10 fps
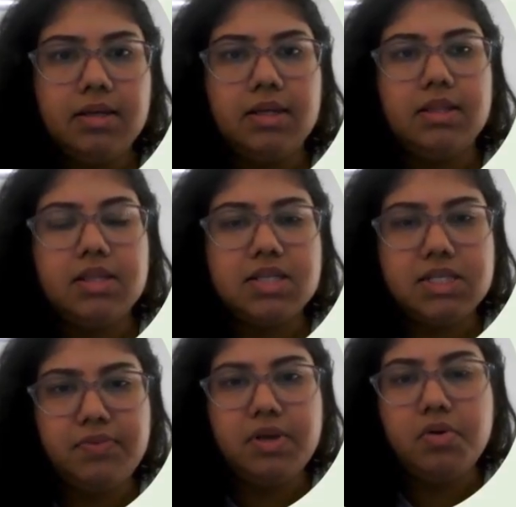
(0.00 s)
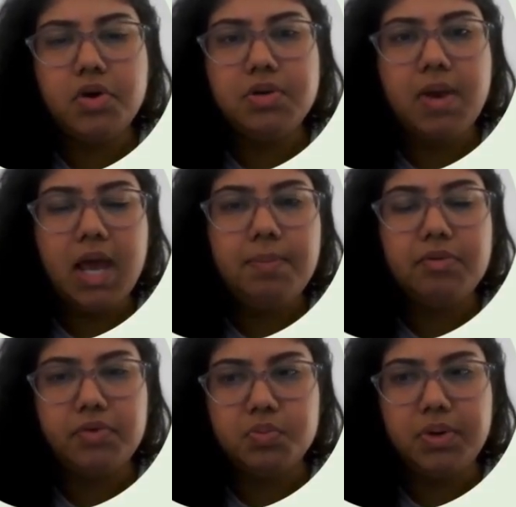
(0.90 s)
this is for the roadmap
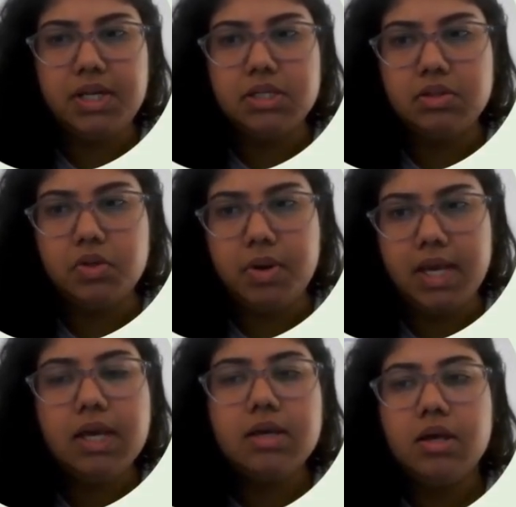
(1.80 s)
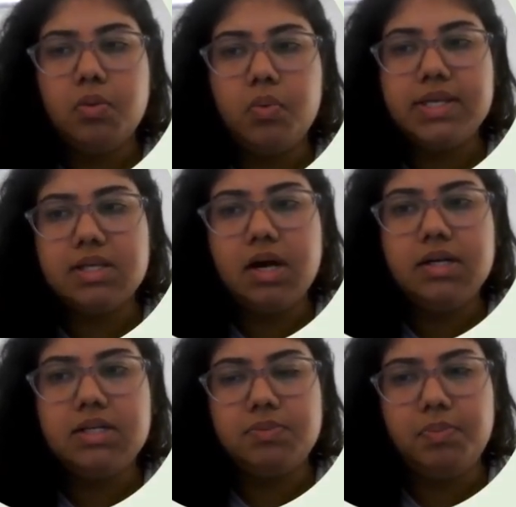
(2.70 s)
for sprint 3. We
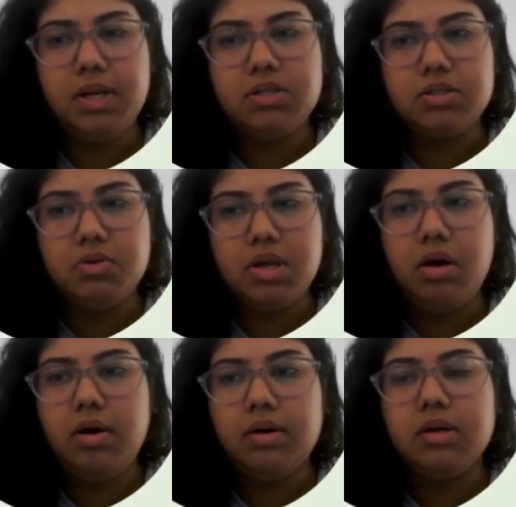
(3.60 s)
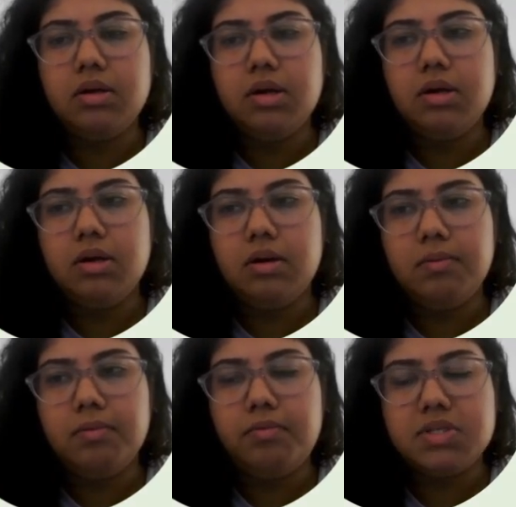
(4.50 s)
started sprint 3 on
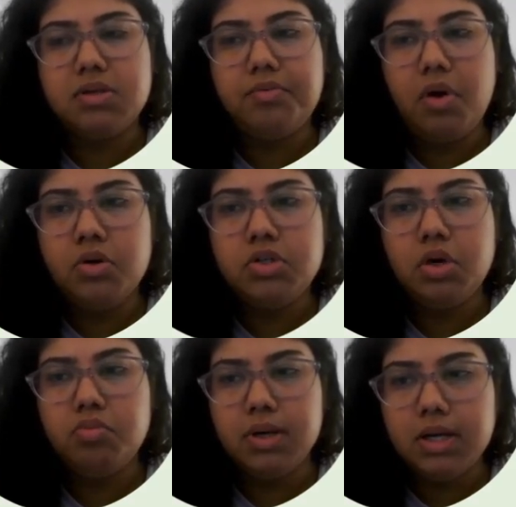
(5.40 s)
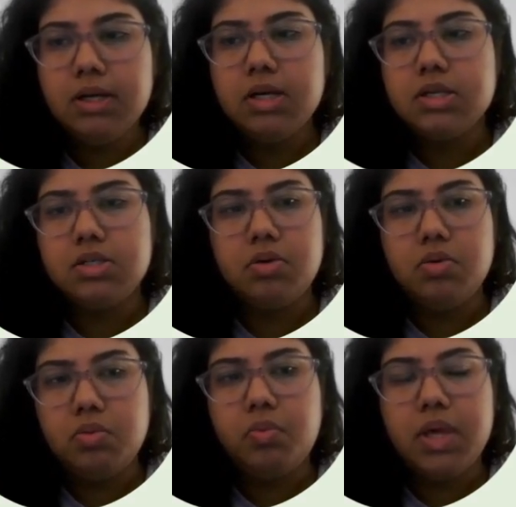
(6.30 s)
1st of October,
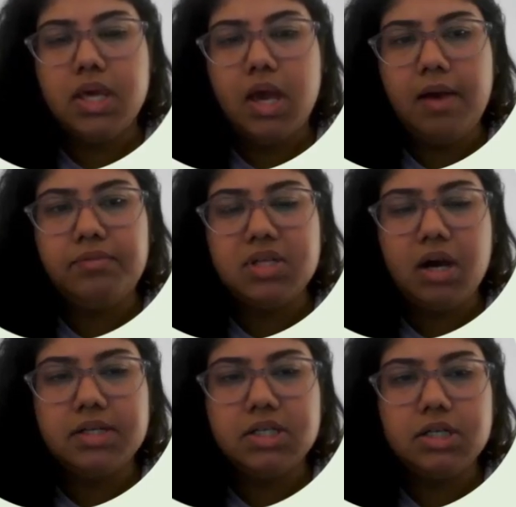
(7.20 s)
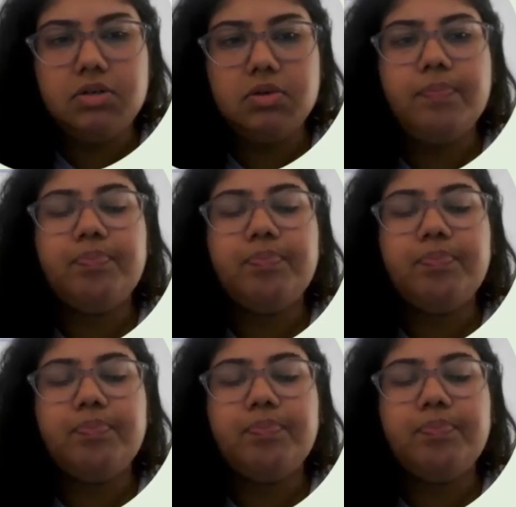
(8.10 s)
so we have targeted to